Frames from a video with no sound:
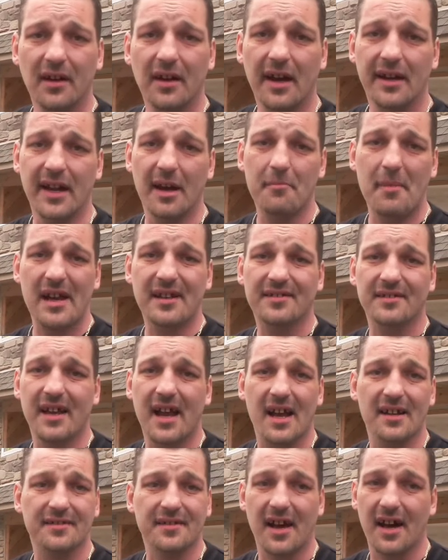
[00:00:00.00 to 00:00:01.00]
And that makes an
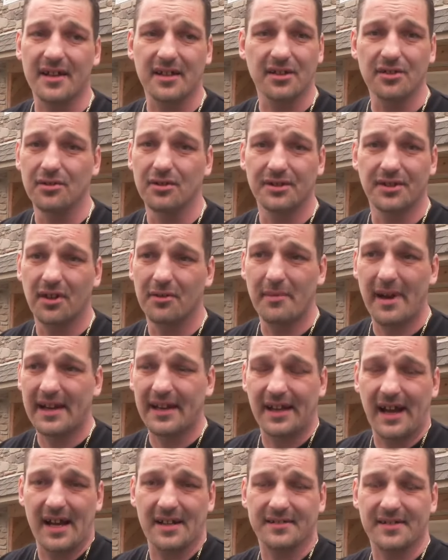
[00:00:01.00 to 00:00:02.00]
ass out of you. It don't make
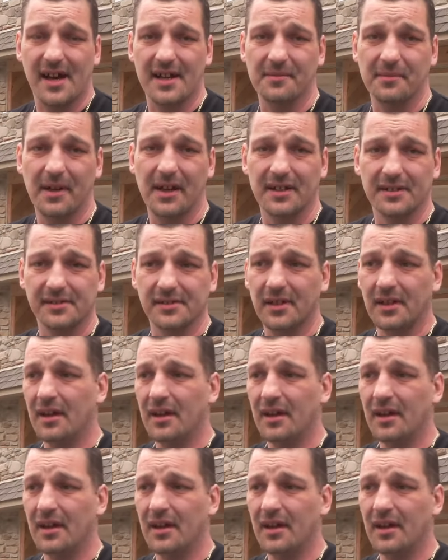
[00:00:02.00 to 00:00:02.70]
an ass out of us.